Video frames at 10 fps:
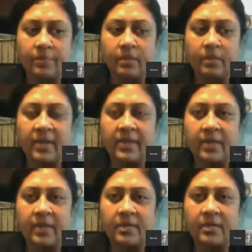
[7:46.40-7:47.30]

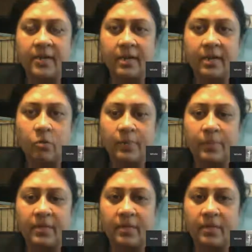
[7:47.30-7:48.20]
title written title
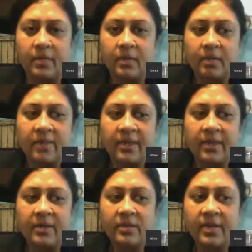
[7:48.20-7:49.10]
opinion,
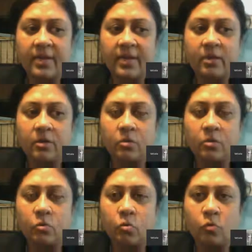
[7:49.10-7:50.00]
wherein they
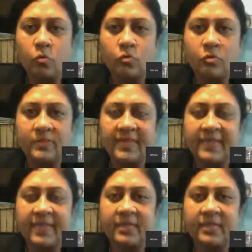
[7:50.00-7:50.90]
do
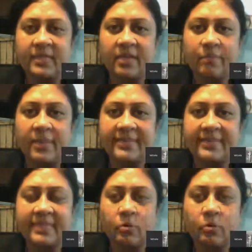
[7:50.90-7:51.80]
say that they have based
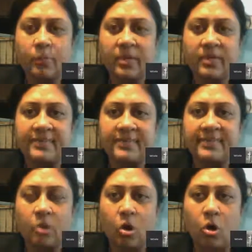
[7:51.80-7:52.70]
their opinions
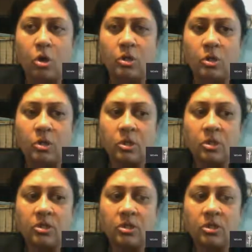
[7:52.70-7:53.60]
on
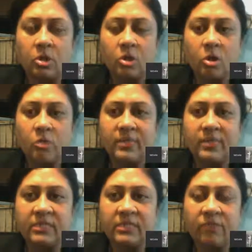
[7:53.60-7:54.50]
the
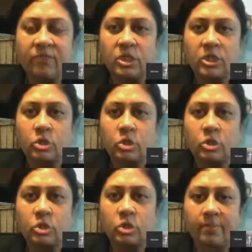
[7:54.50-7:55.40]
documents furnished to
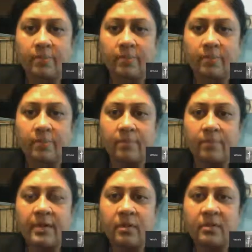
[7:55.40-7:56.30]
them,
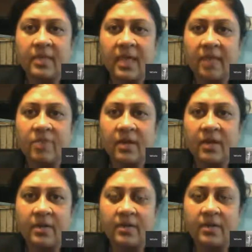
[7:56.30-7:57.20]
and they have
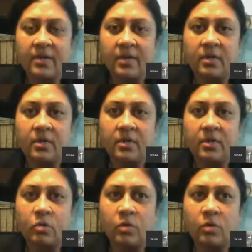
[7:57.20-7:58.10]
conducted a
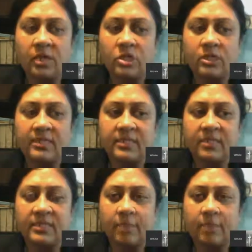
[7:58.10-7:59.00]
due
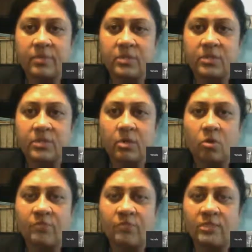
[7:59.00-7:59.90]
diligence in the sub
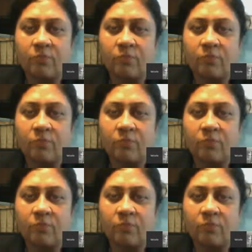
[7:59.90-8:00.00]
registrar office